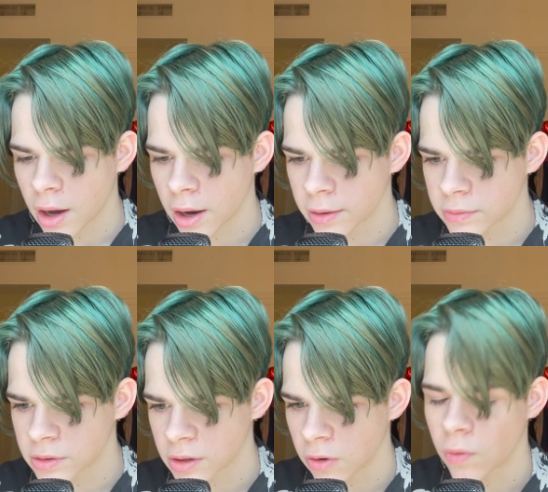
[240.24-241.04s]
Um,
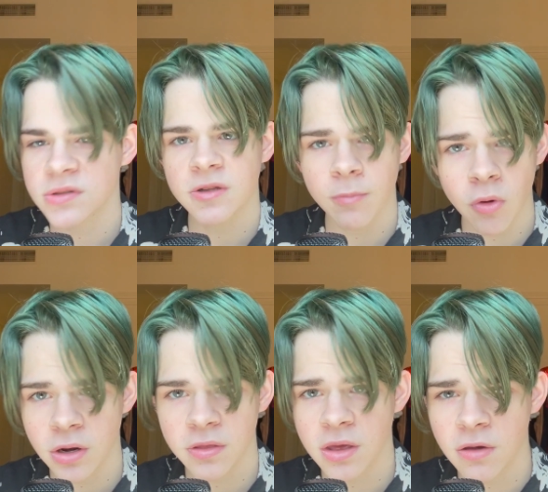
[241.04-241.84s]
you know what's the
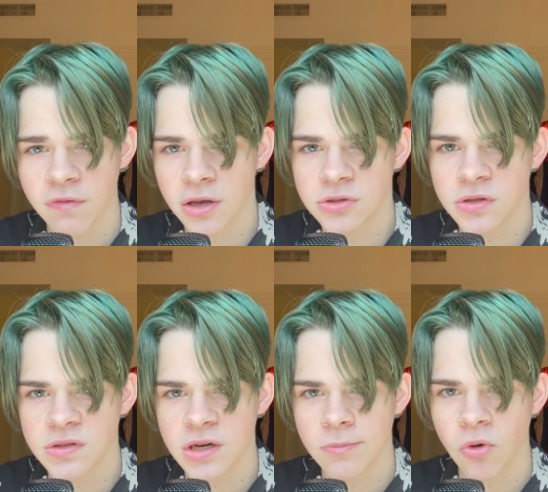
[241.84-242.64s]
point of the
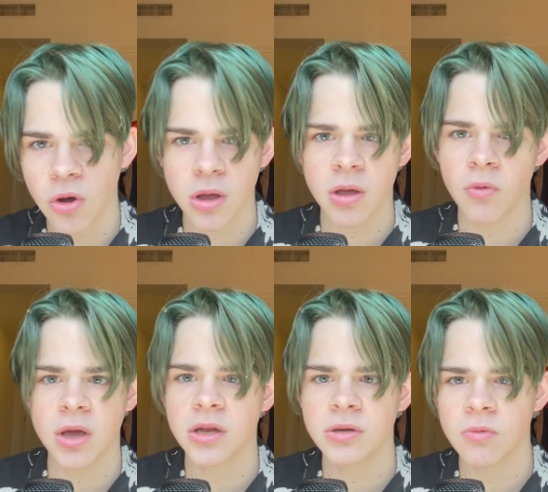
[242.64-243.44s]
Avengers anymore? We
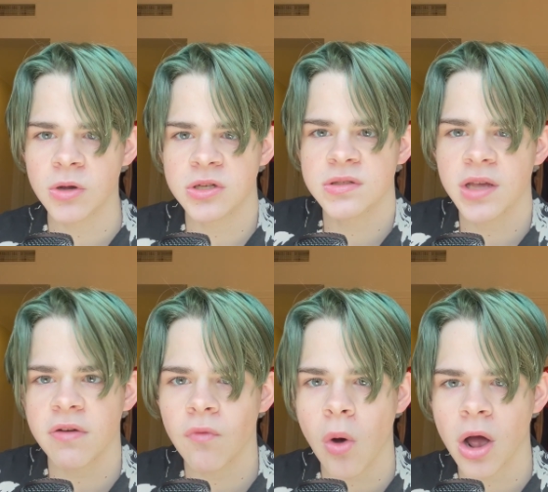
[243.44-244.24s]
can we just
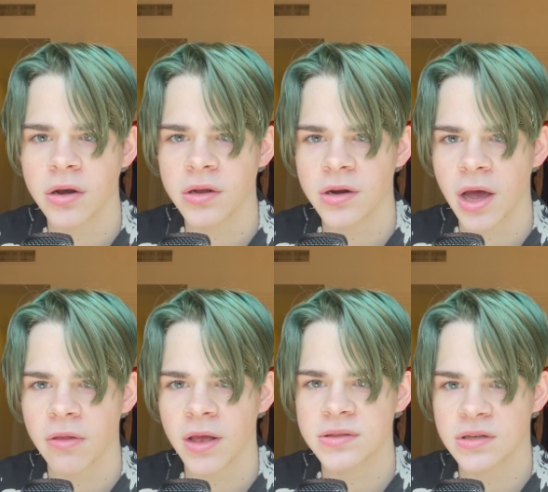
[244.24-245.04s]
have Wanda now.
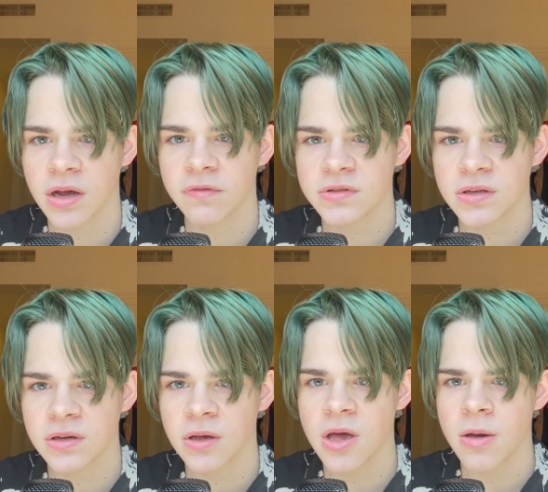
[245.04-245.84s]
That's enough
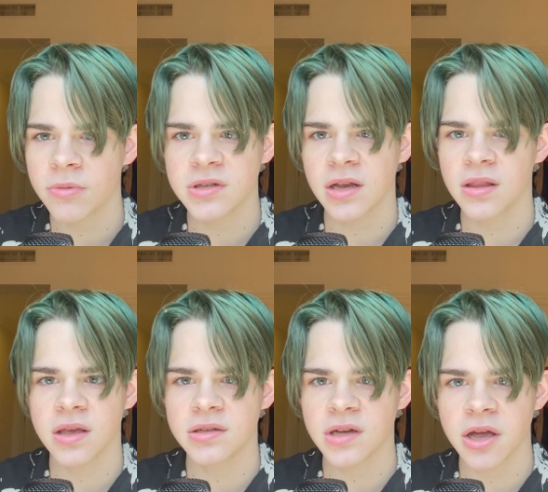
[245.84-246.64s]
to protect the
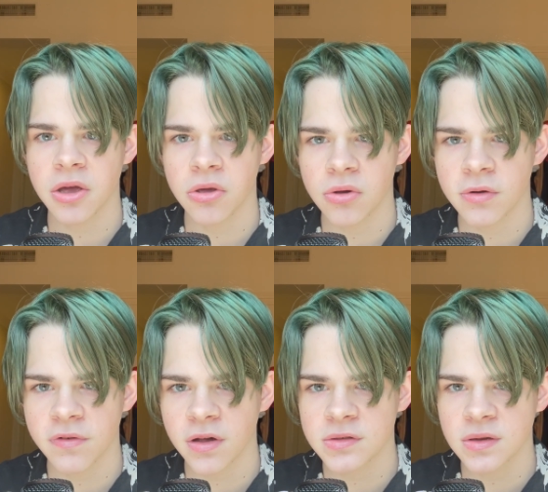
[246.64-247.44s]
entire
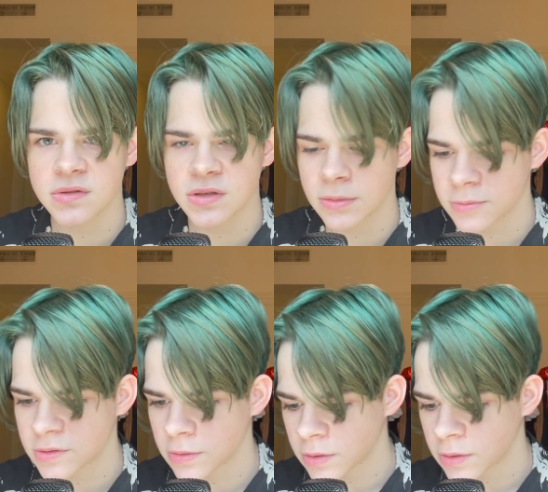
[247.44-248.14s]
universe, it seems.